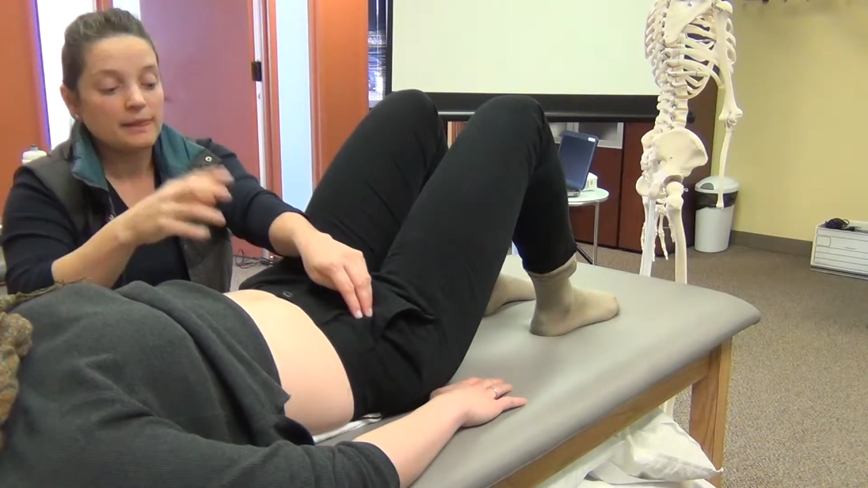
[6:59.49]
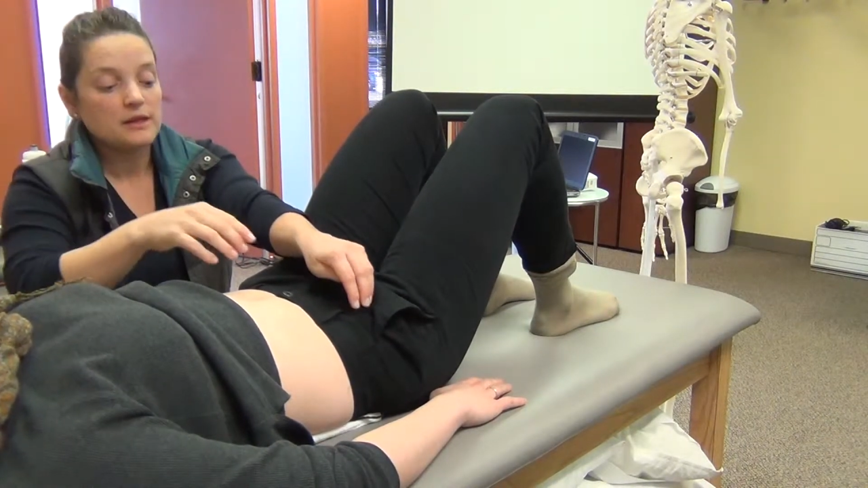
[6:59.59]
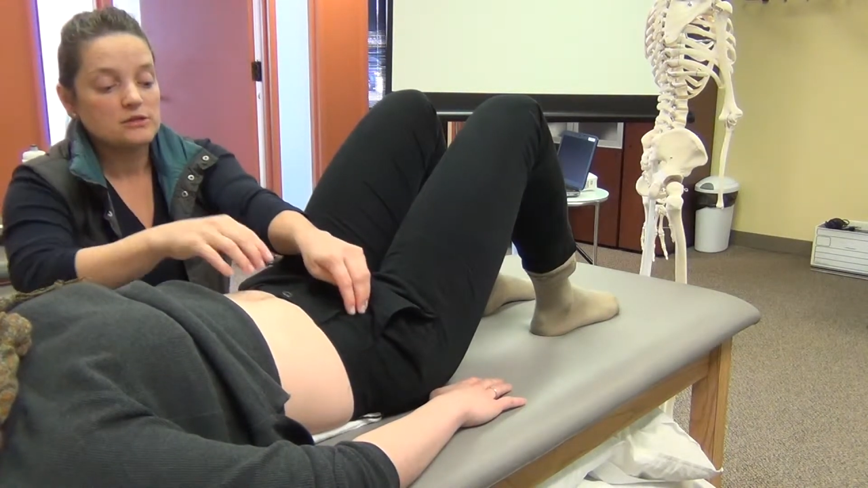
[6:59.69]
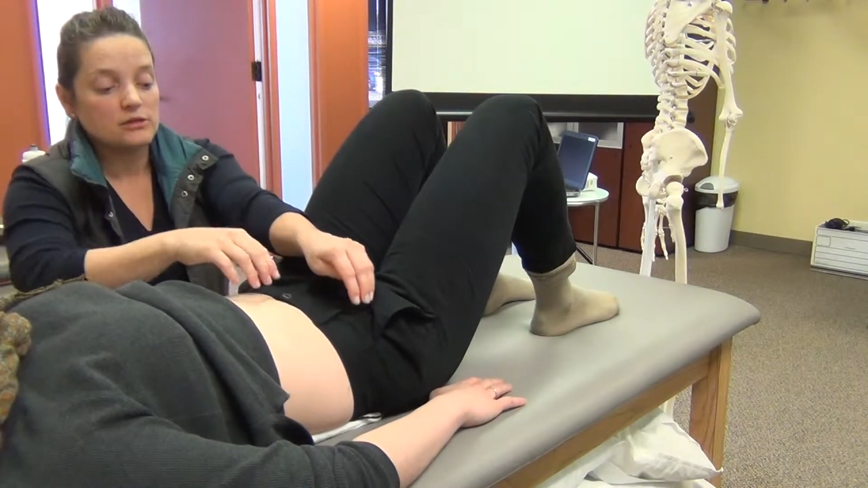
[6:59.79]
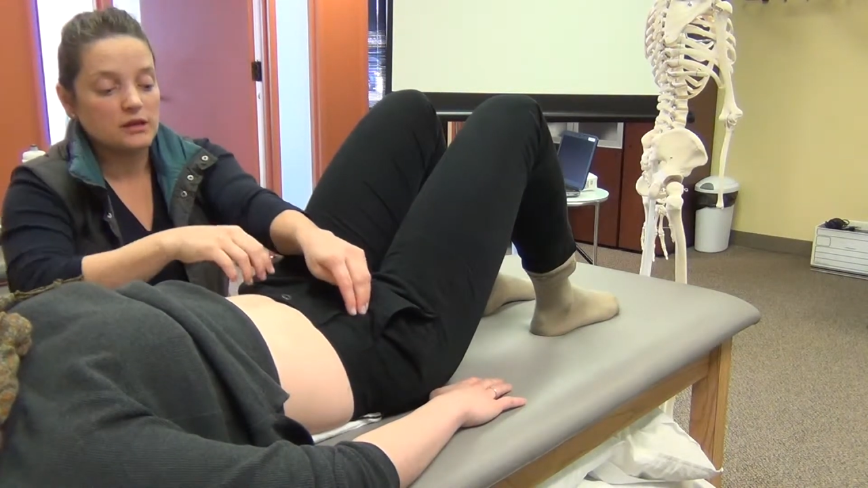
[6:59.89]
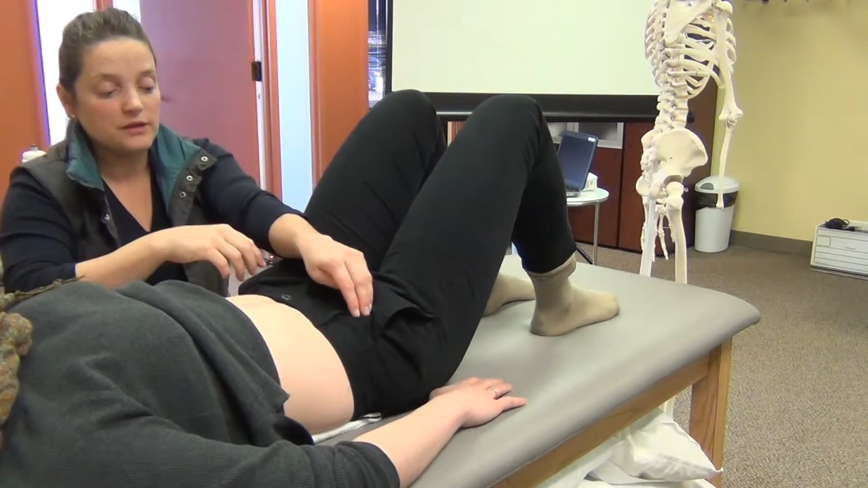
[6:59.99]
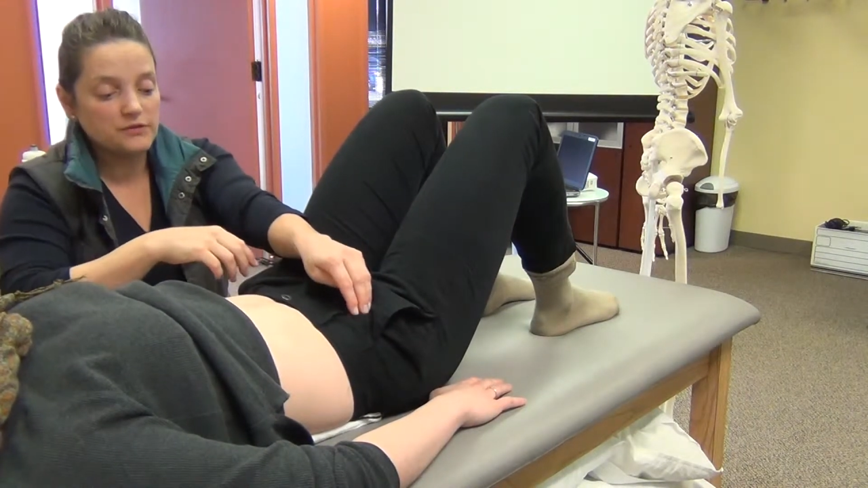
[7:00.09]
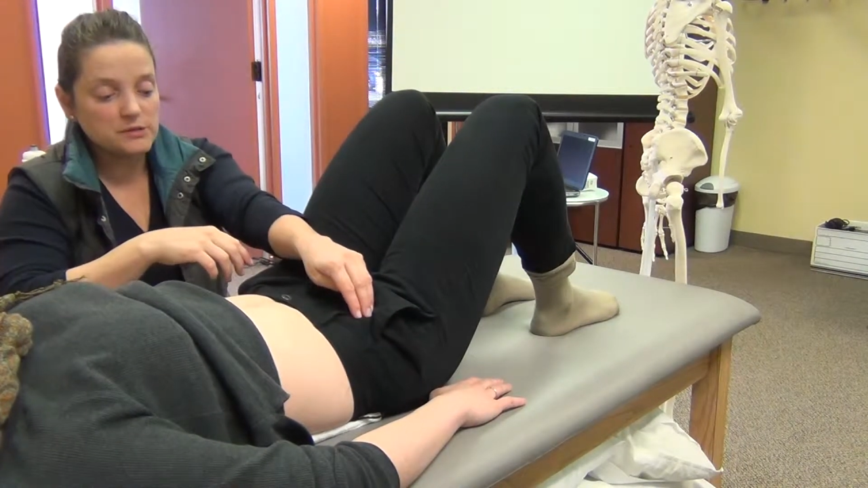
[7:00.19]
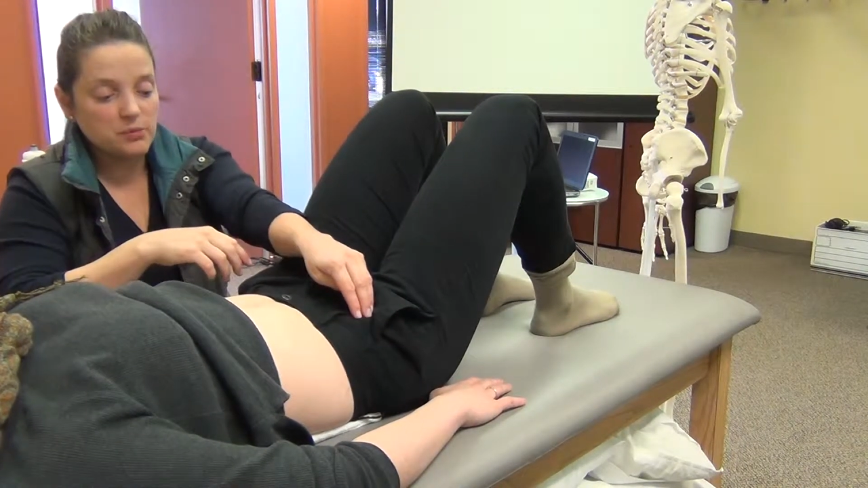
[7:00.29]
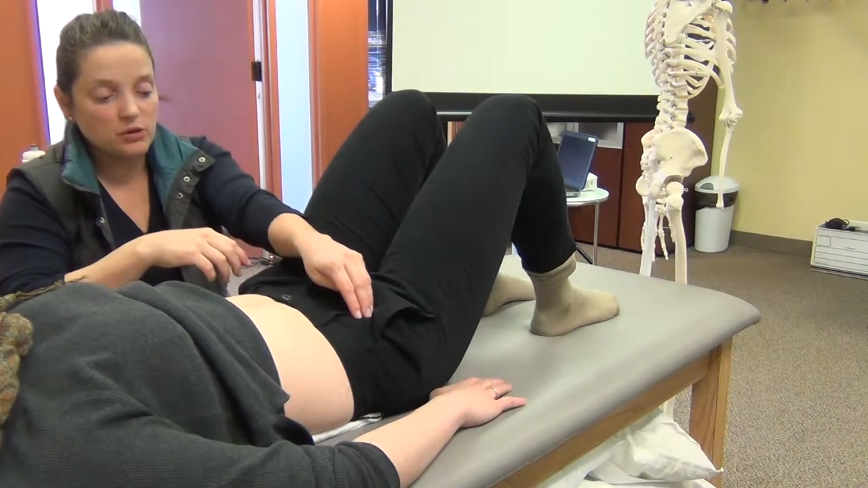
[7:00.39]
So now lift
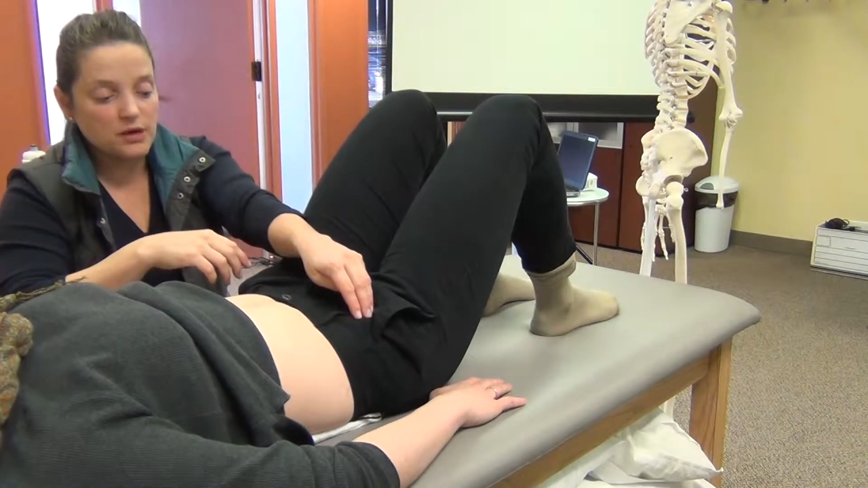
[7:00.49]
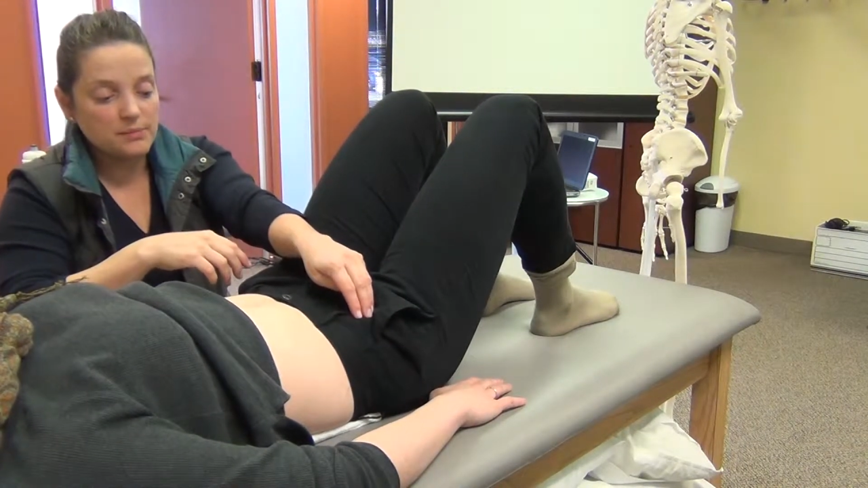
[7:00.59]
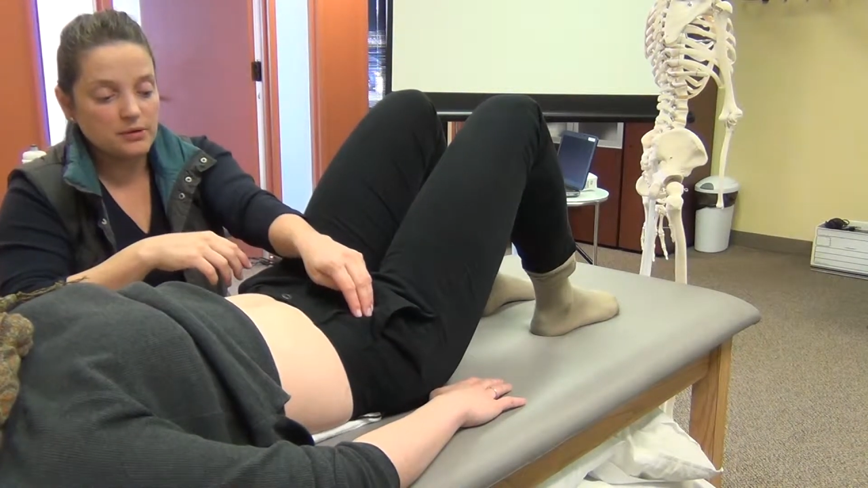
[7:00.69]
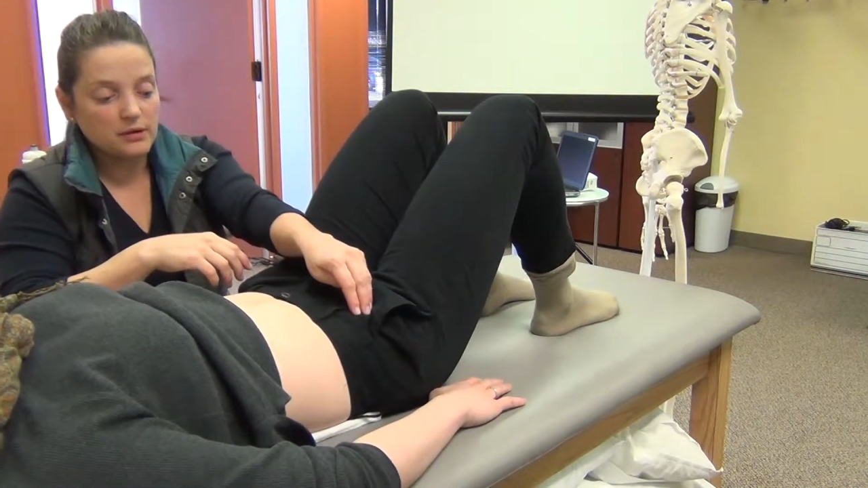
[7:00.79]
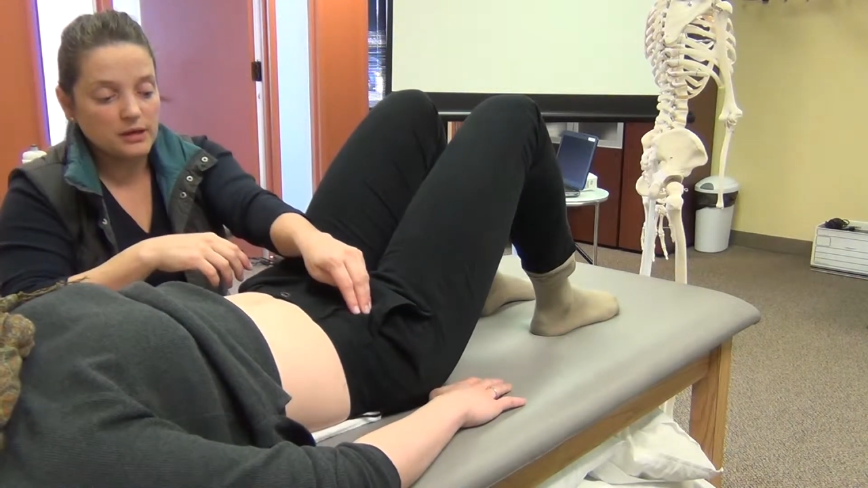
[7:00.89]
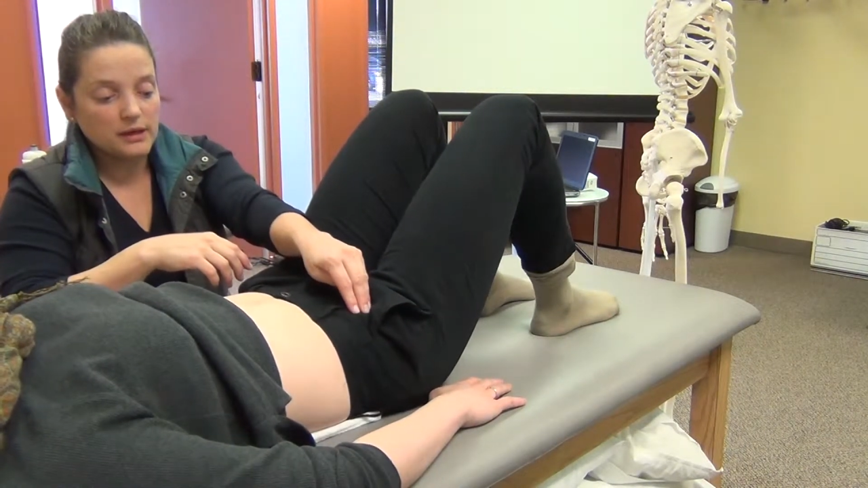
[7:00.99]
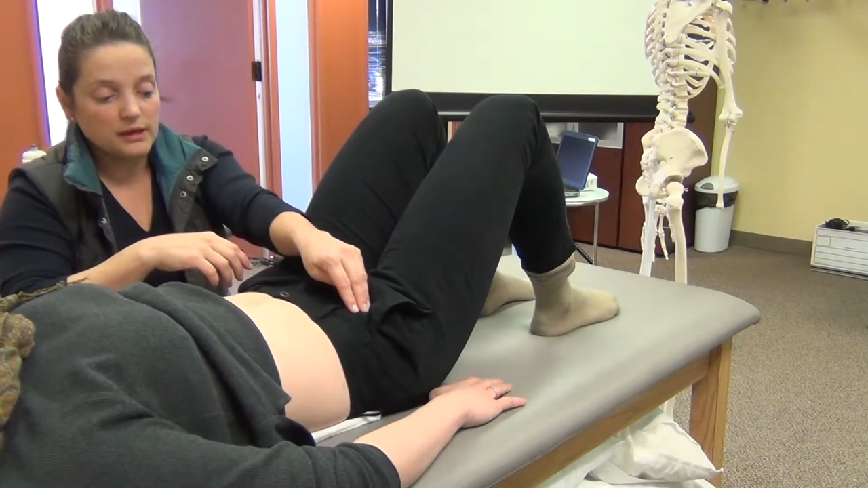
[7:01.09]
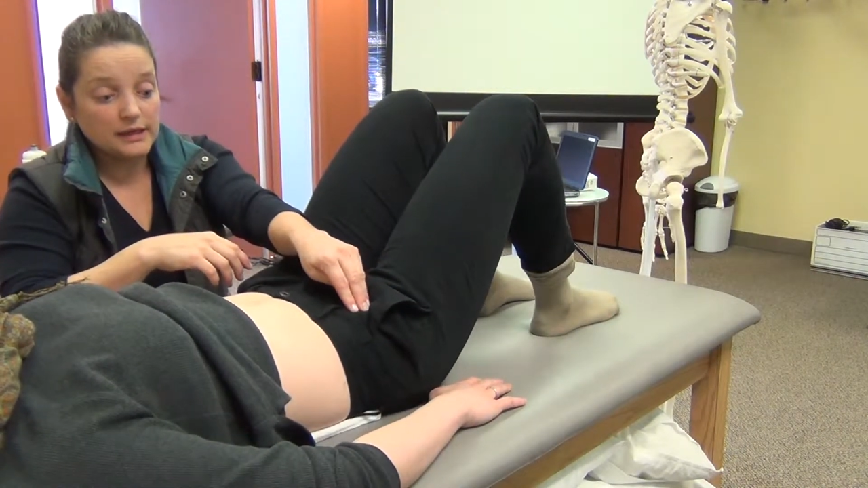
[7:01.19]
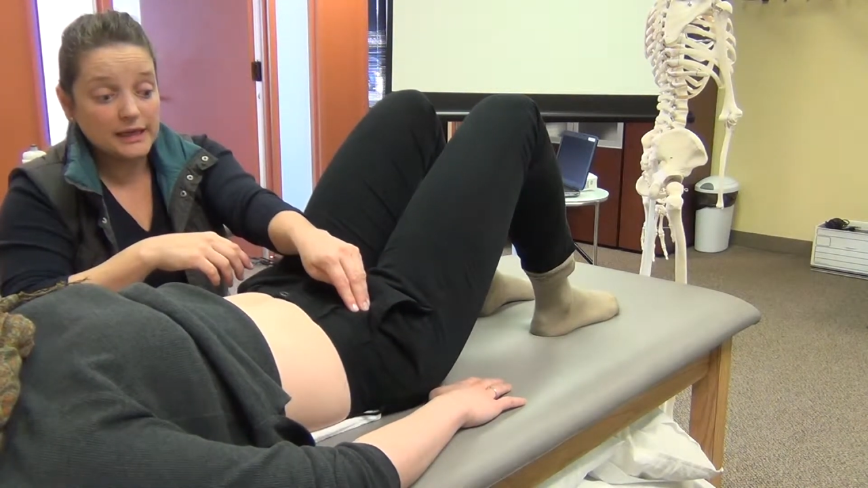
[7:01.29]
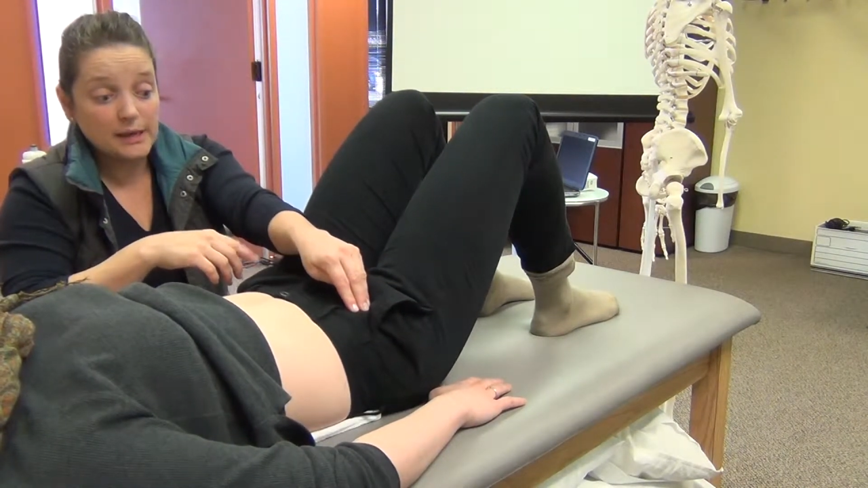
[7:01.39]
this bone up.
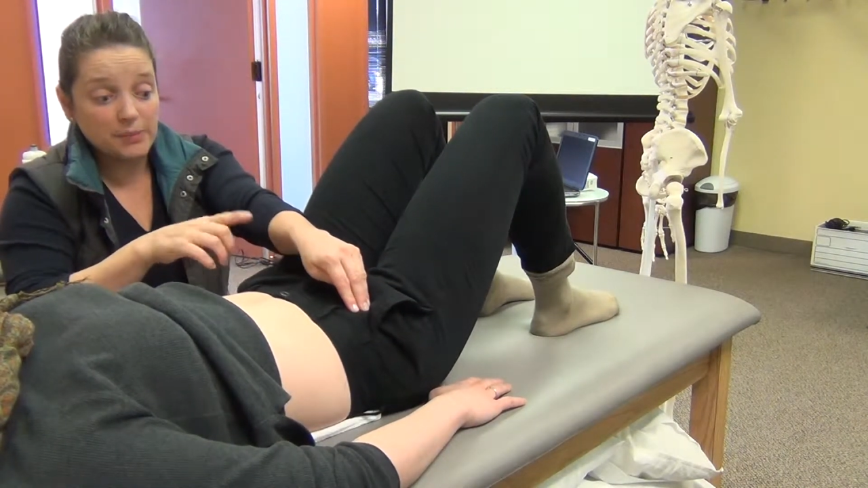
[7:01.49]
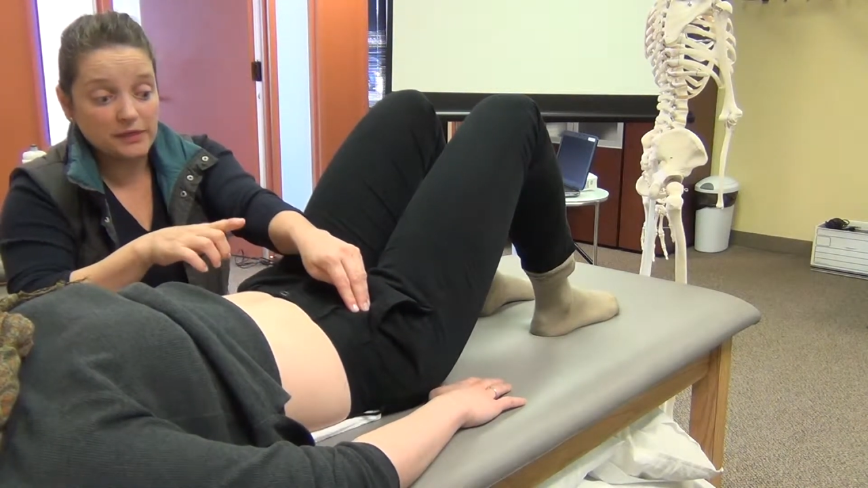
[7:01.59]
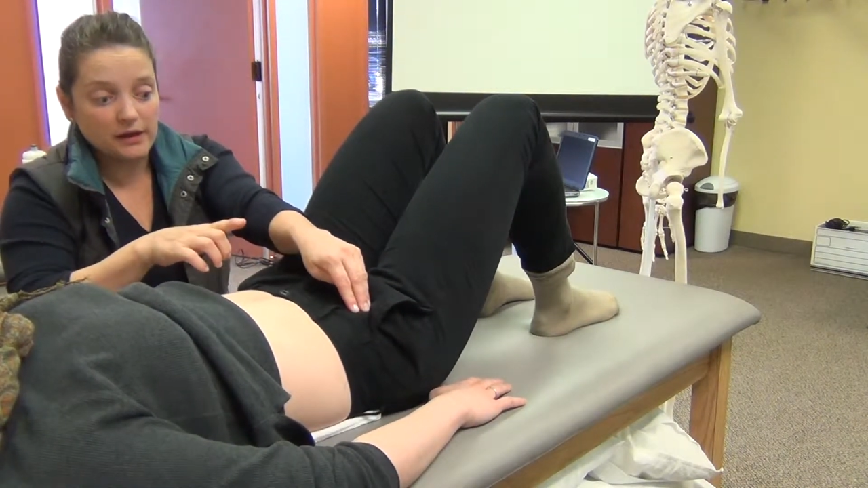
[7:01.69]
Keep it